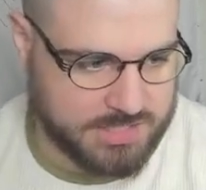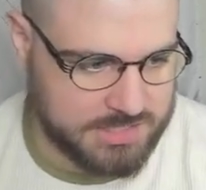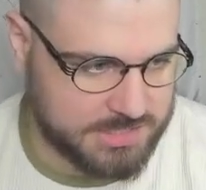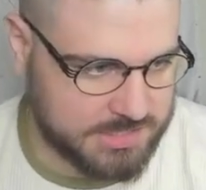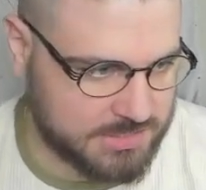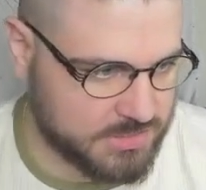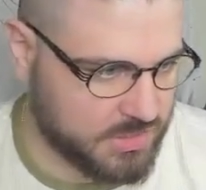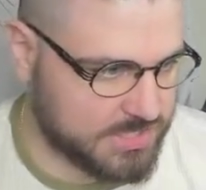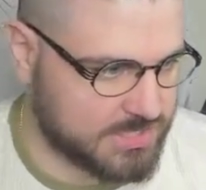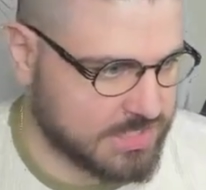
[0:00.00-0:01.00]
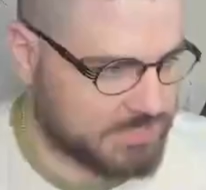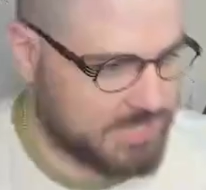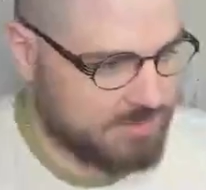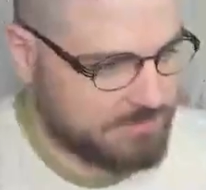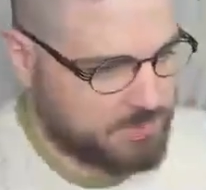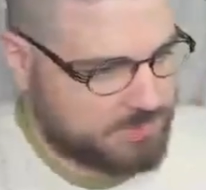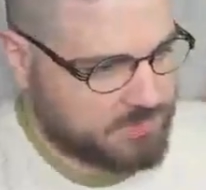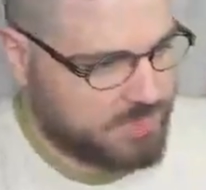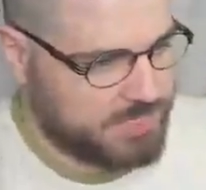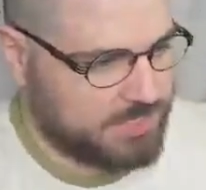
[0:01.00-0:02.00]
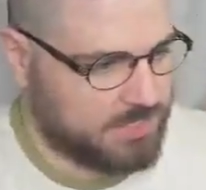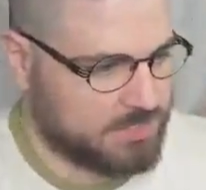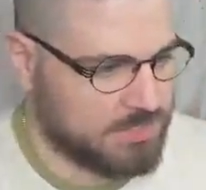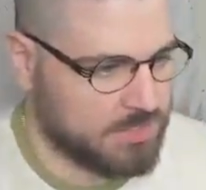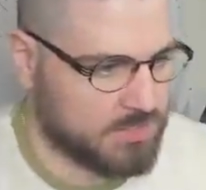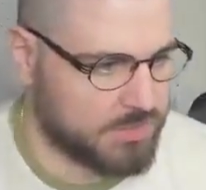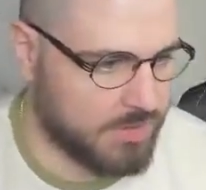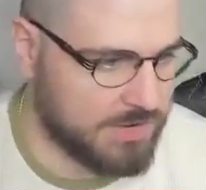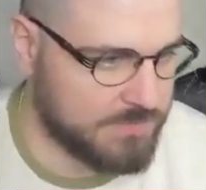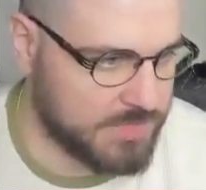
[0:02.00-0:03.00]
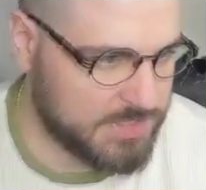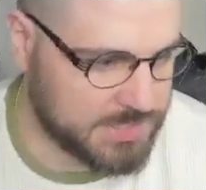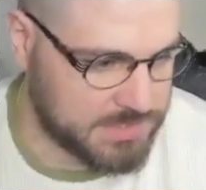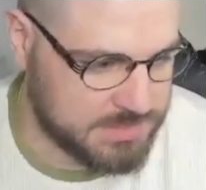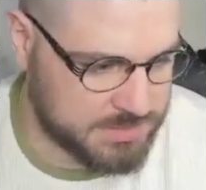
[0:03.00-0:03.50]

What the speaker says: this is as good as things get for us right here. Are you ready for this?